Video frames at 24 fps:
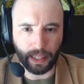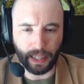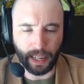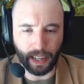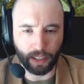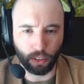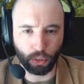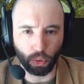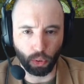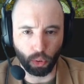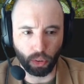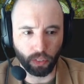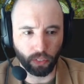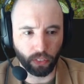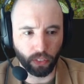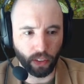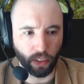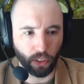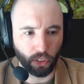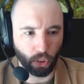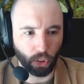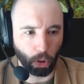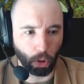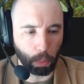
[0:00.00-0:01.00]
an actual river
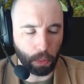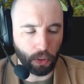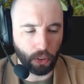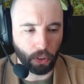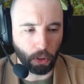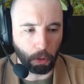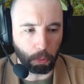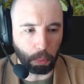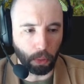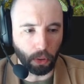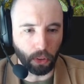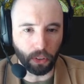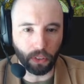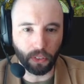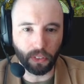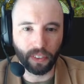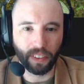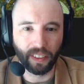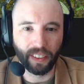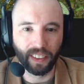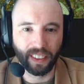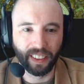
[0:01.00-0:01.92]
there, so it won't be so blue.